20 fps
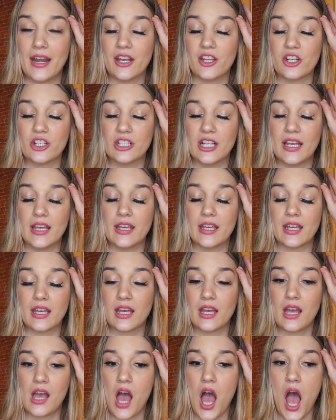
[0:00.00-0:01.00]
and you're like,
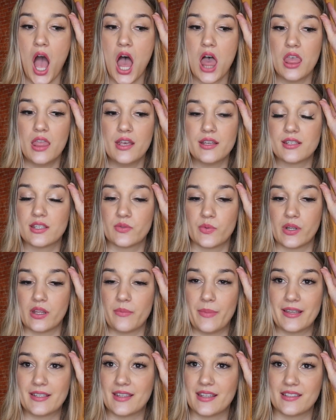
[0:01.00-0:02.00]
this is one of
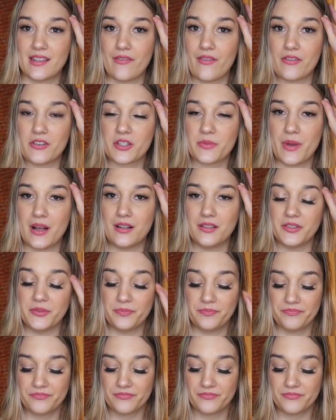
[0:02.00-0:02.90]
the best things I've ever smelled.